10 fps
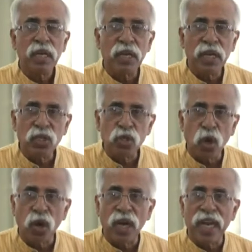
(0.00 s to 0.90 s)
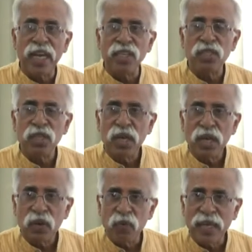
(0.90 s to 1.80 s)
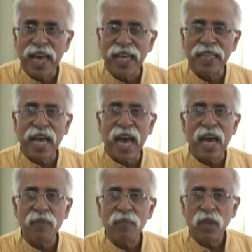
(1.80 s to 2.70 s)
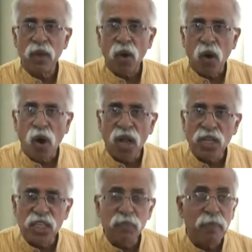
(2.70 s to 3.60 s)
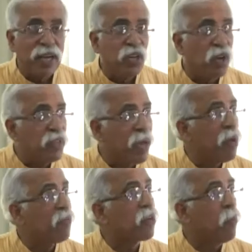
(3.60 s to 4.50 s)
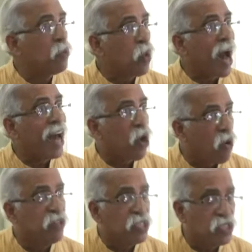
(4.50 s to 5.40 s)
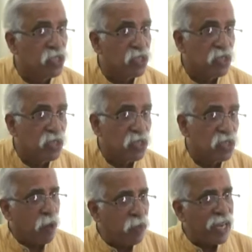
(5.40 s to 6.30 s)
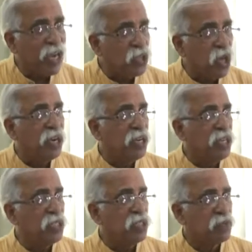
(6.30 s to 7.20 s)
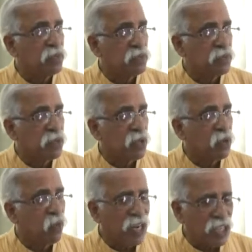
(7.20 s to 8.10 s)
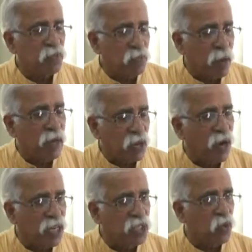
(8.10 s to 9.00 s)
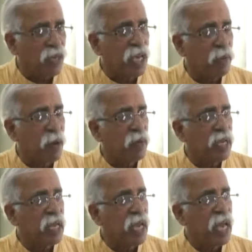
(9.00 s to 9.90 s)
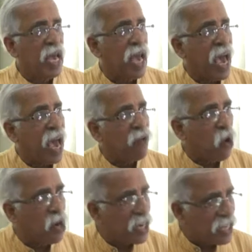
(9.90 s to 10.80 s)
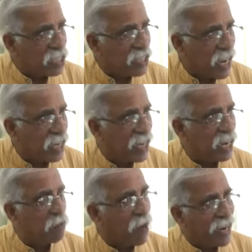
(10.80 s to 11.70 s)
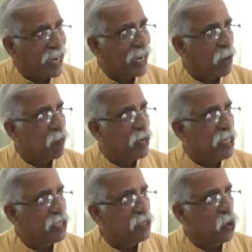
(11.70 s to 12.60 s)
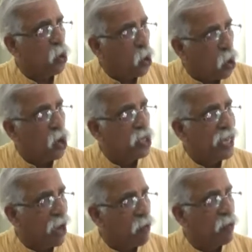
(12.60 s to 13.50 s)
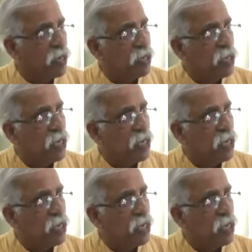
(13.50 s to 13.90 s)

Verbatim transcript: in Chowgules, Vedanta, all these, many of them have come to our office, public authorities, one is public, one is quasi-public, have already said that mining companies owe the government